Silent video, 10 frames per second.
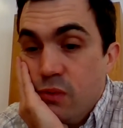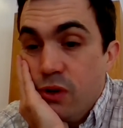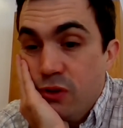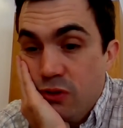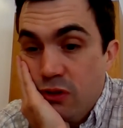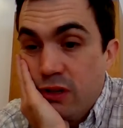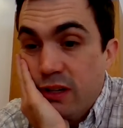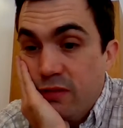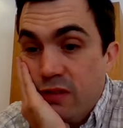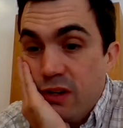Well, you're
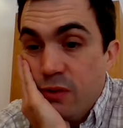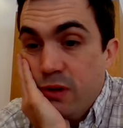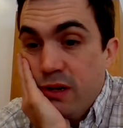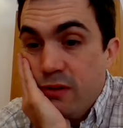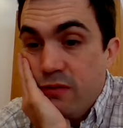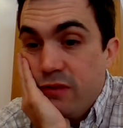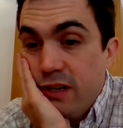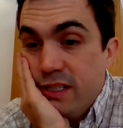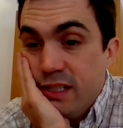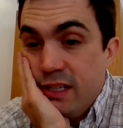learning very well,
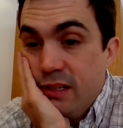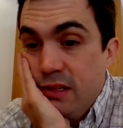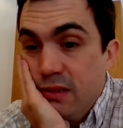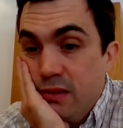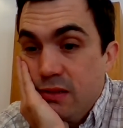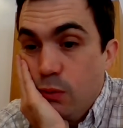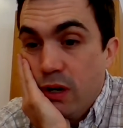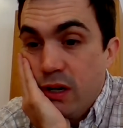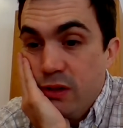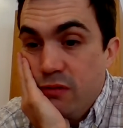Faisal.
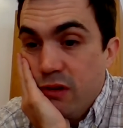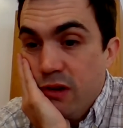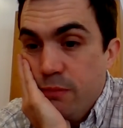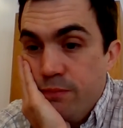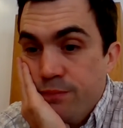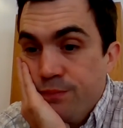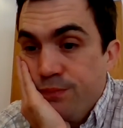Where are you from?